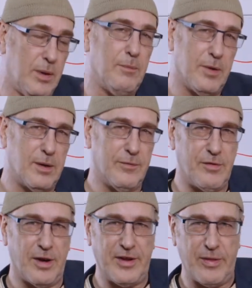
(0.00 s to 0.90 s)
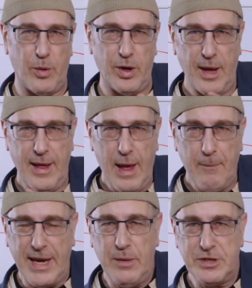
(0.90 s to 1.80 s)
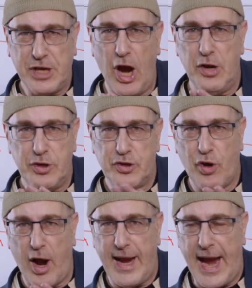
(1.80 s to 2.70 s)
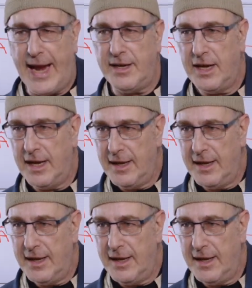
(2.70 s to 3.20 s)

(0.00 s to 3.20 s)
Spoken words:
not going to try to say the word, but he was going to try and